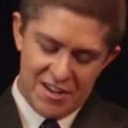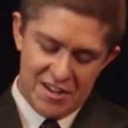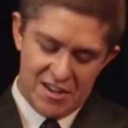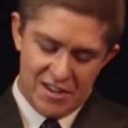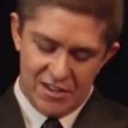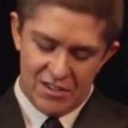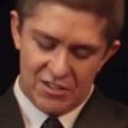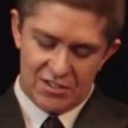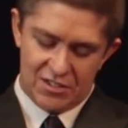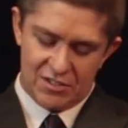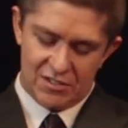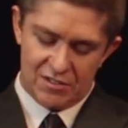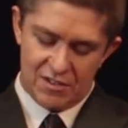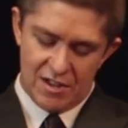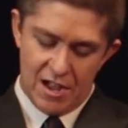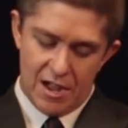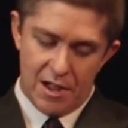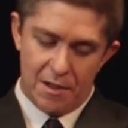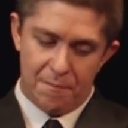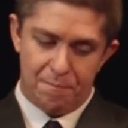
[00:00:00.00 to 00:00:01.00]
is
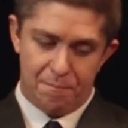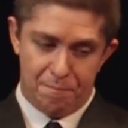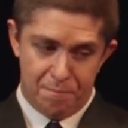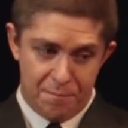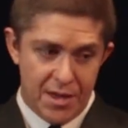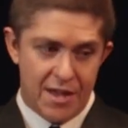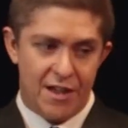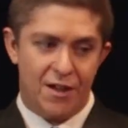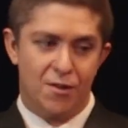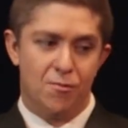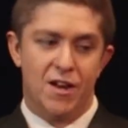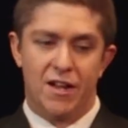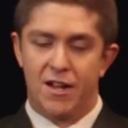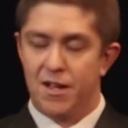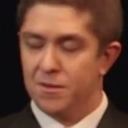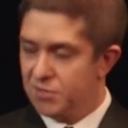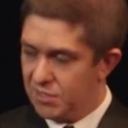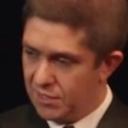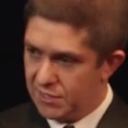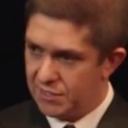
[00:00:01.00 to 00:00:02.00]
big when it
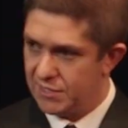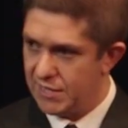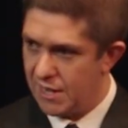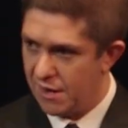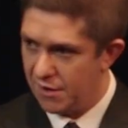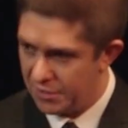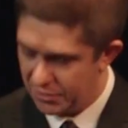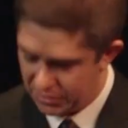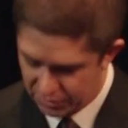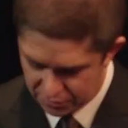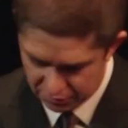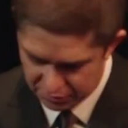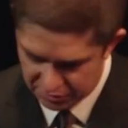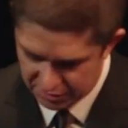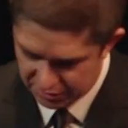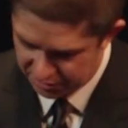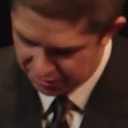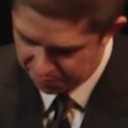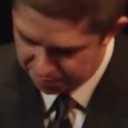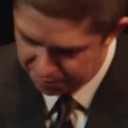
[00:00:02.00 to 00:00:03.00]
comes to the Saudi school
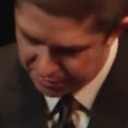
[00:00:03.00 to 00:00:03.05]
system,